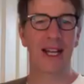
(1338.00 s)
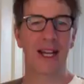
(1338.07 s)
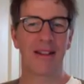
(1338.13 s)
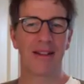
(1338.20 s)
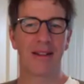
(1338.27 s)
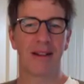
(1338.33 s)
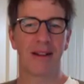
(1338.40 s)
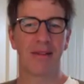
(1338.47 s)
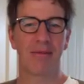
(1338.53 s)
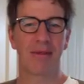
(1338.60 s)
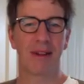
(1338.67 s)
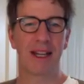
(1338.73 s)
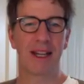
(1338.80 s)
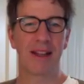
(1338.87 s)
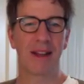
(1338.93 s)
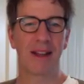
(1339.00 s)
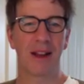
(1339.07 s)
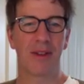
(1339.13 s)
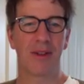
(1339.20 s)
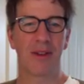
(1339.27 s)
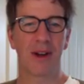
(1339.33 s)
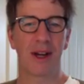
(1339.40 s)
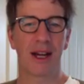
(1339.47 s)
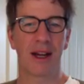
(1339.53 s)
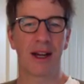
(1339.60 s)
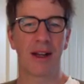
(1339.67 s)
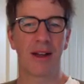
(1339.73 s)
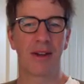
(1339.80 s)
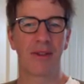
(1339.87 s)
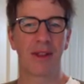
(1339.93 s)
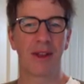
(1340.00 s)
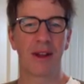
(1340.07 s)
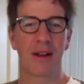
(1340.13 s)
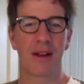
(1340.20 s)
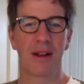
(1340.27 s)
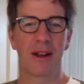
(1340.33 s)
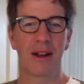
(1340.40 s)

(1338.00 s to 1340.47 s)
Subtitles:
that's really satisfying. I love the